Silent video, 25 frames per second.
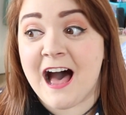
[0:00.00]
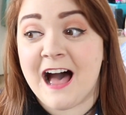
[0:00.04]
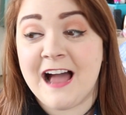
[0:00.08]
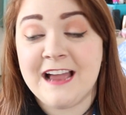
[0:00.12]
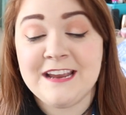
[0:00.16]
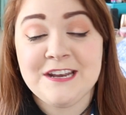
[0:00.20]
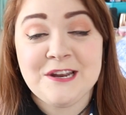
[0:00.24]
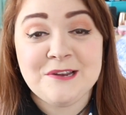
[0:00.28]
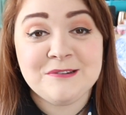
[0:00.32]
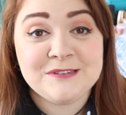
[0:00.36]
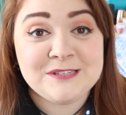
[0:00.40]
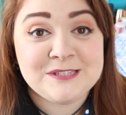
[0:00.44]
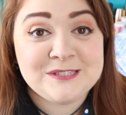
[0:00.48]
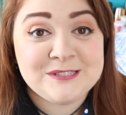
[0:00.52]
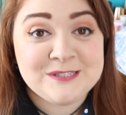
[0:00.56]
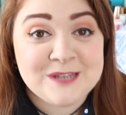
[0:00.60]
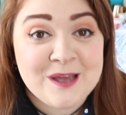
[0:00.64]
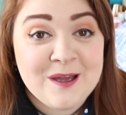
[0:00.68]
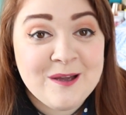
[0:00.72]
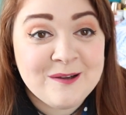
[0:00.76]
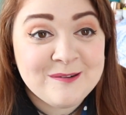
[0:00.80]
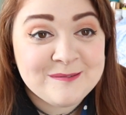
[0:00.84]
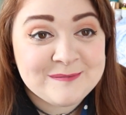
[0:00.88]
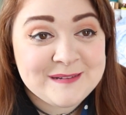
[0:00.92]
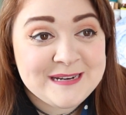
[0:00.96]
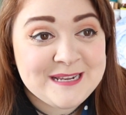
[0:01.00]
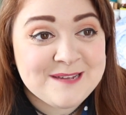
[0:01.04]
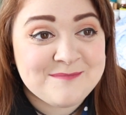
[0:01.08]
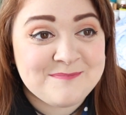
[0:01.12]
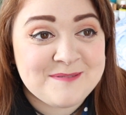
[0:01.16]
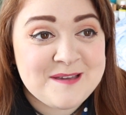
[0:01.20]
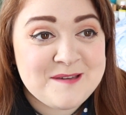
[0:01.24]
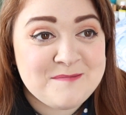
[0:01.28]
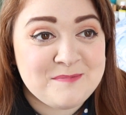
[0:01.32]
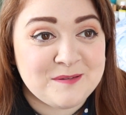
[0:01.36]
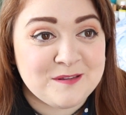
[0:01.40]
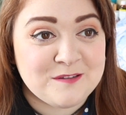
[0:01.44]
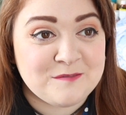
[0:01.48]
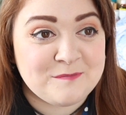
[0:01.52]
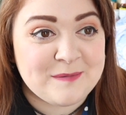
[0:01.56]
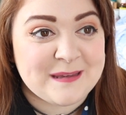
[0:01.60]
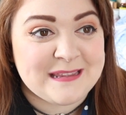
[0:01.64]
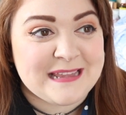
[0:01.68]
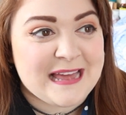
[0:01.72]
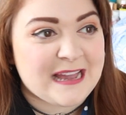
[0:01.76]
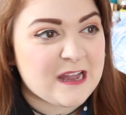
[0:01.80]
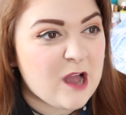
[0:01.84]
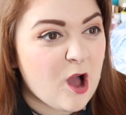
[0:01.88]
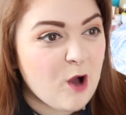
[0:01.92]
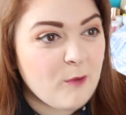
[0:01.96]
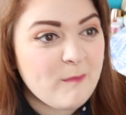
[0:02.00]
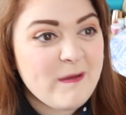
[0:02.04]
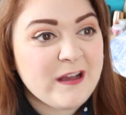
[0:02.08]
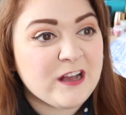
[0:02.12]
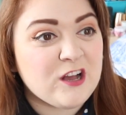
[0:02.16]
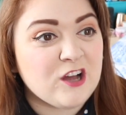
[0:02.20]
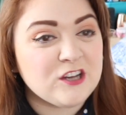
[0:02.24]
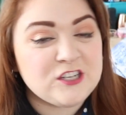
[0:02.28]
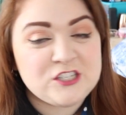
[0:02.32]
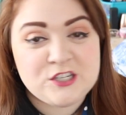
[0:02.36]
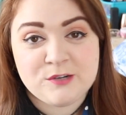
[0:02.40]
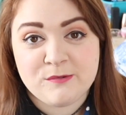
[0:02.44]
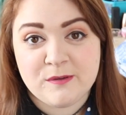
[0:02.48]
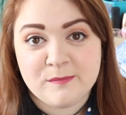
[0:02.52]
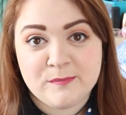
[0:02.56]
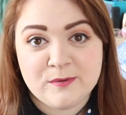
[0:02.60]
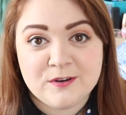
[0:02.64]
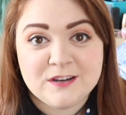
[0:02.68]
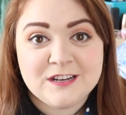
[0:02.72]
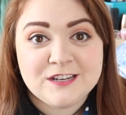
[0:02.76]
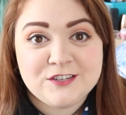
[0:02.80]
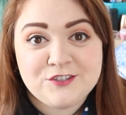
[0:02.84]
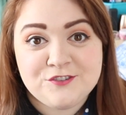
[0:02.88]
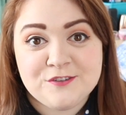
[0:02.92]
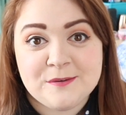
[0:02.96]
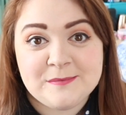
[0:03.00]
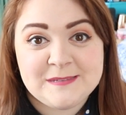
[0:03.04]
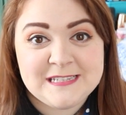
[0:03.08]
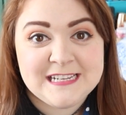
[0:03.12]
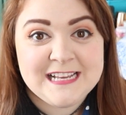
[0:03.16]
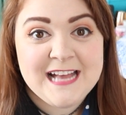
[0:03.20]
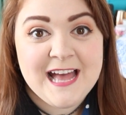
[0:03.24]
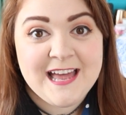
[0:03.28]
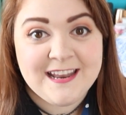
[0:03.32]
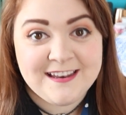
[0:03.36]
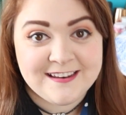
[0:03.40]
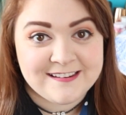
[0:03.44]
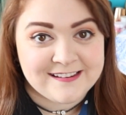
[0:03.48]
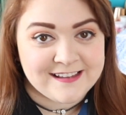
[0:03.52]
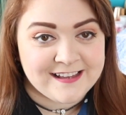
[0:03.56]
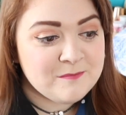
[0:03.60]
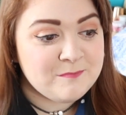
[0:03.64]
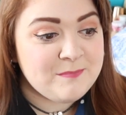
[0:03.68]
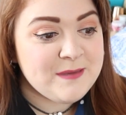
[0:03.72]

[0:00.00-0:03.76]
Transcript: I know so many people who've been like, oh my god, should we book a trip to Gander?